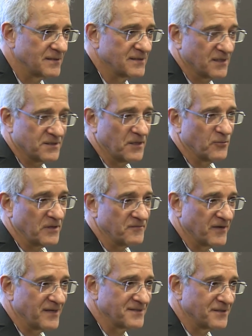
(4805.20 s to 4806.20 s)
it's actually quite
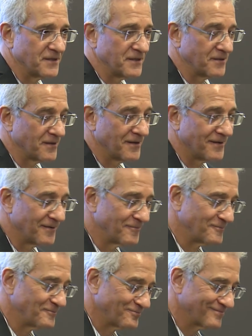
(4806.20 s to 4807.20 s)
fascinating. Uh,
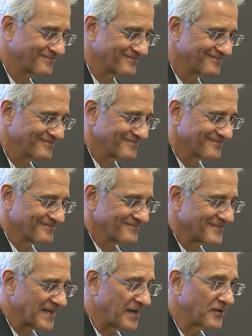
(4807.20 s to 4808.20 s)

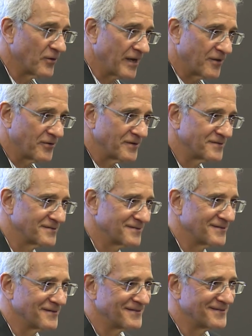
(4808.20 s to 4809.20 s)
I know Harry is
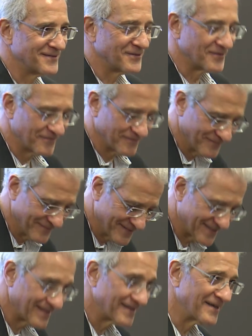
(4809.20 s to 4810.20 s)
uh, sort of
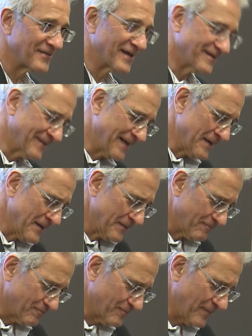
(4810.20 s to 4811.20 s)
studying that.
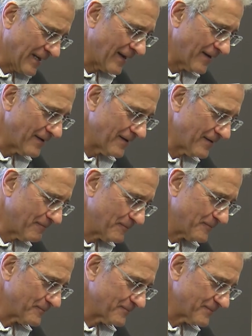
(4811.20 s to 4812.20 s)
Uh,
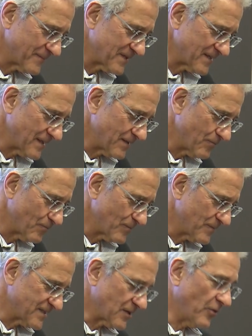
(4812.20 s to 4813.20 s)

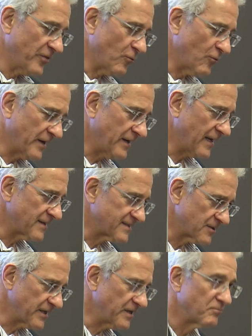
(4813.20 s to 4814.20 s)
so on the one hand,
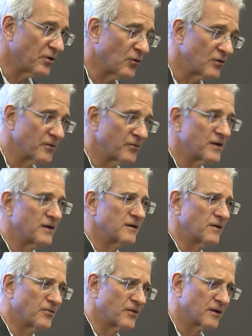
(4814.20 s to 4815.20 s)
certainly in Poland,
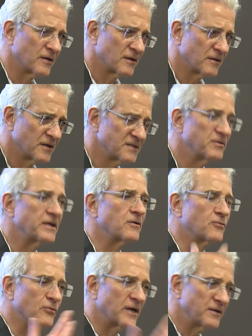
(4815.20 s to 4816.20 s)
there, there has been a
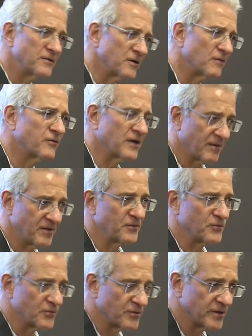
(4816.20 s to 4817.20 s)
great deal of coming
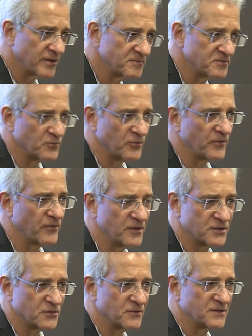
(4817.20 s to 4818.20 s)
to terms with
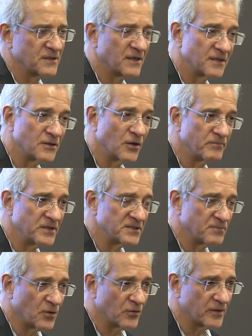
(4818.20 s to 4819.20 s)
issues that had not been
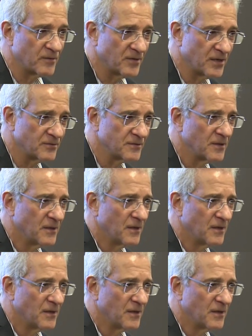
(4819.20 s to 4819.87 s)
spoken about,